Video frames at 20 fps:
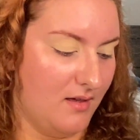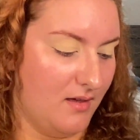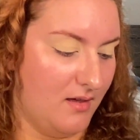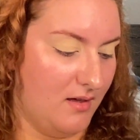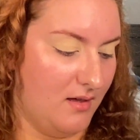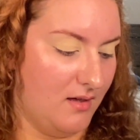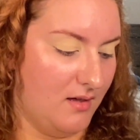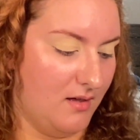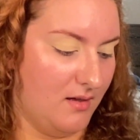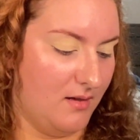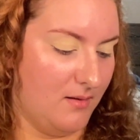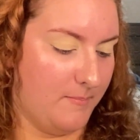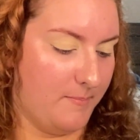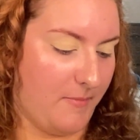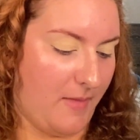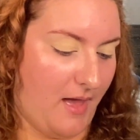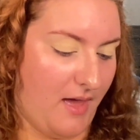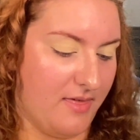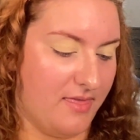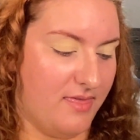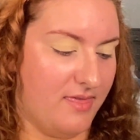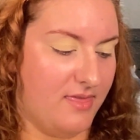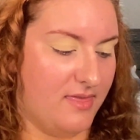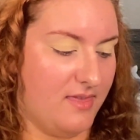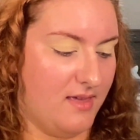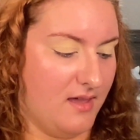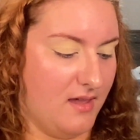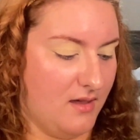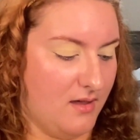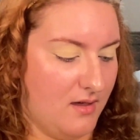that. I
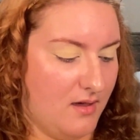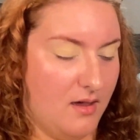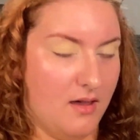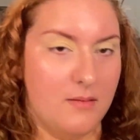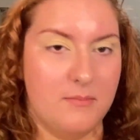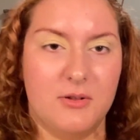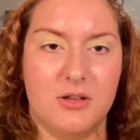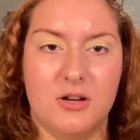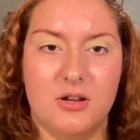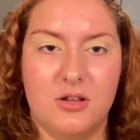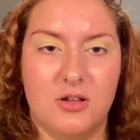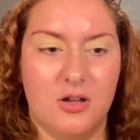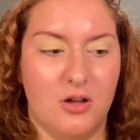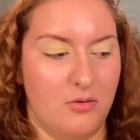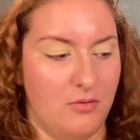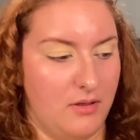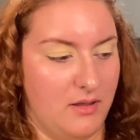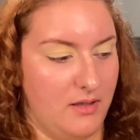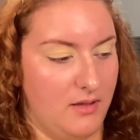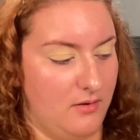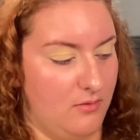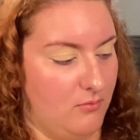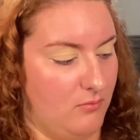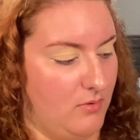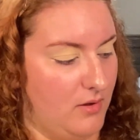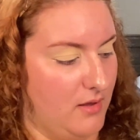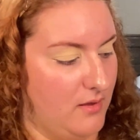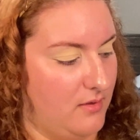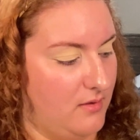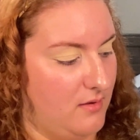think I'm gonna go in
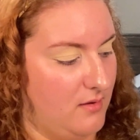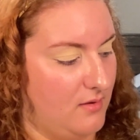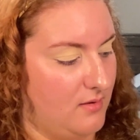with